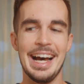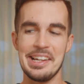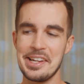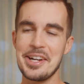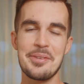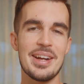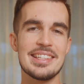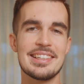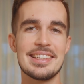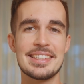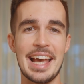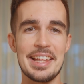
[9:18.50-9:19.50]
Another risk in
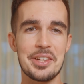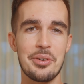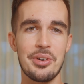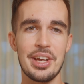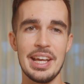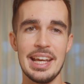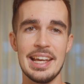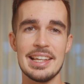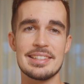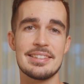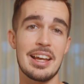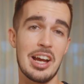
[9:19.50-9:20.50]
this category
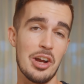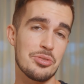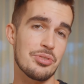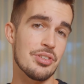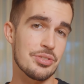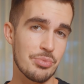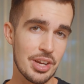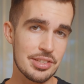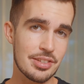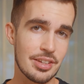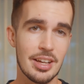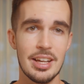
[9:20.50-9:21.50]
is the country's
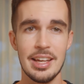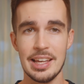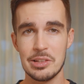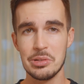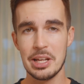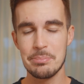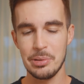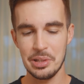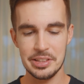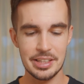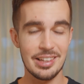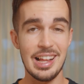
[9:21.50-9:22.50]
risk, including
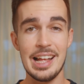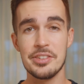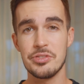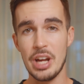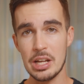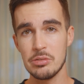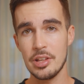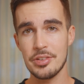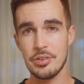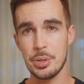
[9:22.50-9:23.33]
political and regulatory